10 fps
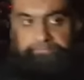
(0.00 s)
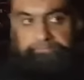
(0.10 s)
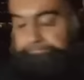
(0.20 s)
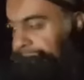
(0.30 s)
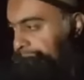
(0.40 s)

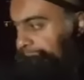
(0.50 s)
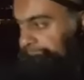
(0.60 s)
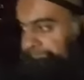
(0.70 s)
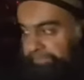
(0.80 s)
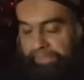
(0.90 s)

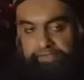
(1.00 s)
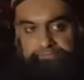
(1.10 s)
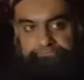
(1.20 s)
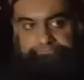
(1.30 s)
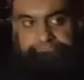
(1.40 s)

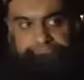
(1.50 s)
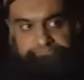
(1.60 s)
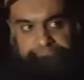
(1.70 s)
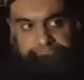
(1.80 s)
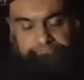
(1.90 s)

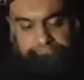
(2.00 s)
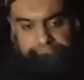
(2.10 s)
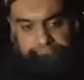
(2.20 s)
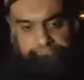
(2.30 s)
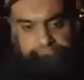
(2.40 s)

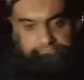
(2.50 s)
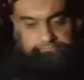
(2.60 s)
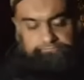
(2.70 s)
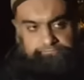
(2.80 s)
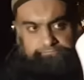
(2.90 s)

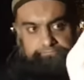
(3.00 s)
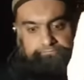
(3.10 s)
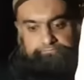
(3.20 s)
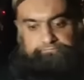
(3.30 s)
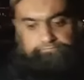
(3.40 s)

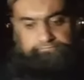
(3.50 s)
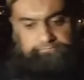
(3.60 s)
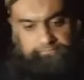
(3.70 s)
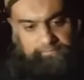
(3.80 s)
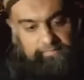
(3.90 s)

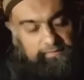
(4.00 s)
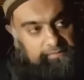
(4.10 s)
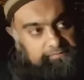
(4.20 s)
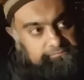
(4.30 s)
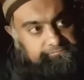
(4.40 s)

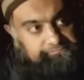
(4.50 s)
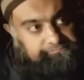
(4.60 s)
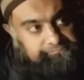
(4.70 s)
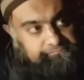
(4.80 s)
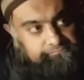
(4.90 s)

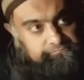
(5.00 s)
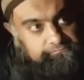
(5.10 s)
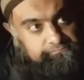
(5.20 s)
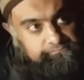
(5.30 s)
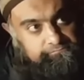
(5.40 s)

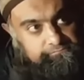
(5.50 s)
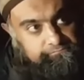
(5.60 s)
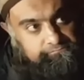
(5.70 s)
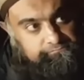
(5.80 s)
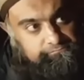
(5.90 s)

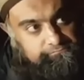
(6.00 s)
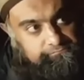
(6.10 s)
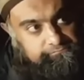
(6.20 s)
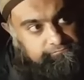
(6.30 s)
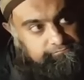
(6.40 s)

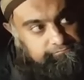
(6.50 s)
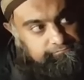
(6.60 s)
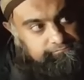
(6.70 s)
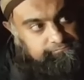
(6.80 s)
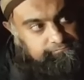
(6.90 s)

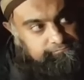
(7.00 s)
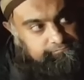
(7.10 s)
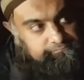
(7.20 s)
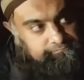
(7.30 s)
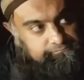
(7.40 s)

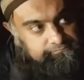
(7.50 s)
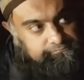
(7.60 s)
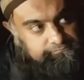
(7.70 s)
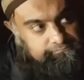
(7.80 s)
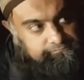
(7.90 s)
(silent)